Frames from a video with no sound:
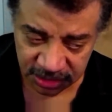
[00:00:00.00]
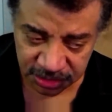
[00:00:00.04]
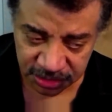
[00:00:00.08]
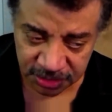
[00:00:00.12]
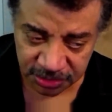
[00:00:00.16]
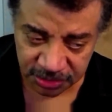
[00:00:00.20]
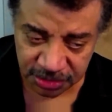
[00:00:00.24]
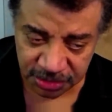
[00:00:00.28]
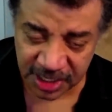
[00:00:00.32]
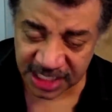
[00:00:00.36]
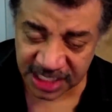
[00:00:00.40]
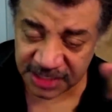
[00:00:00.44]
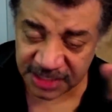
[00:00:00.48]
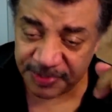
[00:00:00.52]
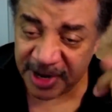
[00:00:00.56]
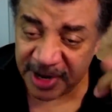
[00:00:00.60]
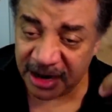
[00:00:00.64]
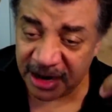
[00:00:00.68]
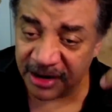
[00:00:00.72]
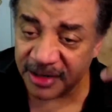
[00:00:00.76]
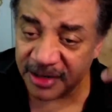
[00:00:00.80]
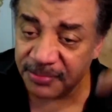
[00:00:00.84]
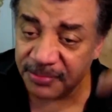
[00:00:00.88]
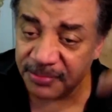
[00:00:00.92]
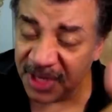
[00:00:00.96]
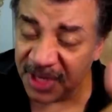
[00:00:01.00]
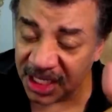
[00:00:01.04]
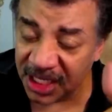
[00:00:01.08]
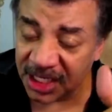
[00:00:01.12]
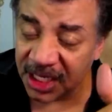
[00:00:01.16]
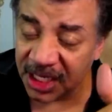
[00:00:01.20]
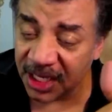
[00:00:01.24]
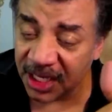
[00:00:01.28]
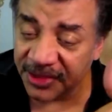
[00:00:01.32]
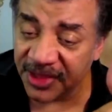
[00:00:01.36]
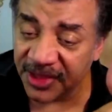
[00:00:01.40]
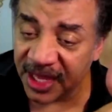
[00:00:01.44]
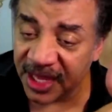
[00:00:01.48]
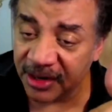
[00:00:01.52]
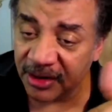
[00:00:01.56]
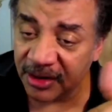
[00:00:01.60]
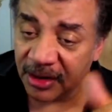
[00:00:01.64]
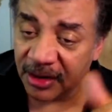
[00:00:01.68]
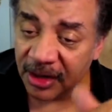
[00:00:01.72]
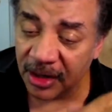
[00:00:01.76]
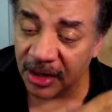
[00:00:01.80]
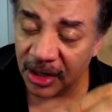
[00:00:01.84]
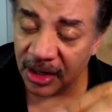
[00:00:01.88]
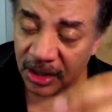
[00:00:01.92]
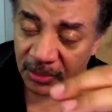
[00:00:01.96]
transparent media that
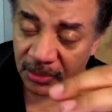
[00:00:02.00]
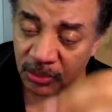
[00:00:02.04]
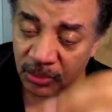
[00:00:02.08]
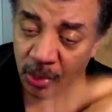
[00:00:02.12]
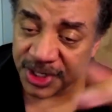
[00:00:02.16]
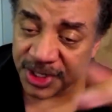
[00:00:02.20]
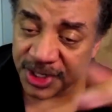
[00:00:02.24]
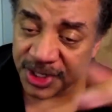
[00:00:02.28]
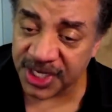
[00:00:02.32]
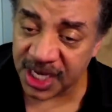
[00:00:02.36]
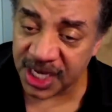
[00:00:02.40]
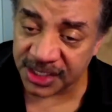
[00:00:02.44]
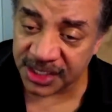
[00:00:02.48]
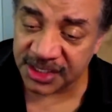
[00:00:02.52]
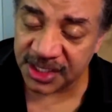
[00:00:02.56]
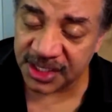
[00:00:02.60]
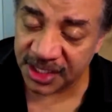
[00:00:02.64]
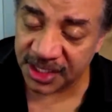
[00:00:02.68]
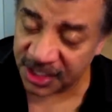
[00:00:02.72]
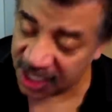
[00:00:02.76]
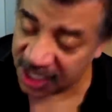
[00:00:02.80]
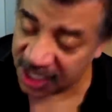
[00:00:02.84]
are more dense than